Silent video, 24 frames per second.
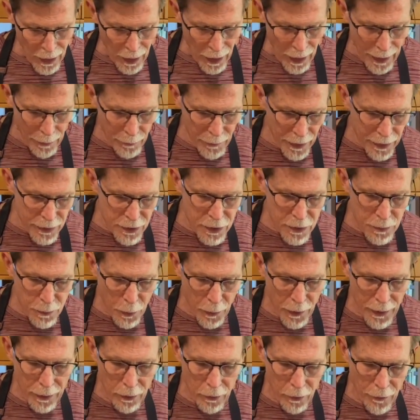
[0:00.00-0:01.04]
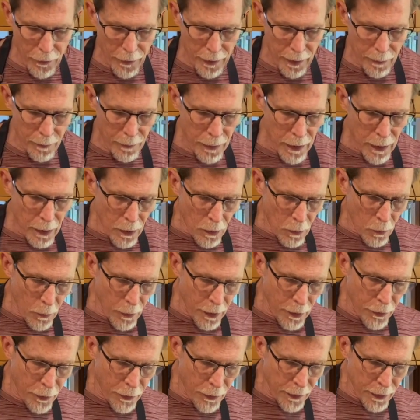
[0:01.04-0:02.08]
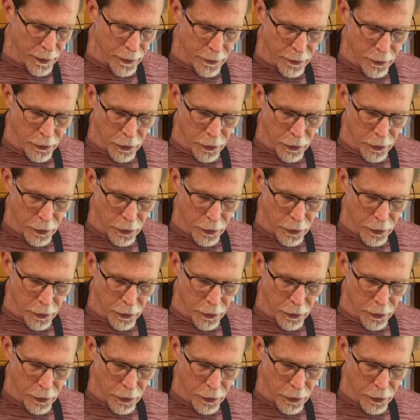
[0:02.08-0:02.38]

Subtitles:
I'm going to sprinkle them with the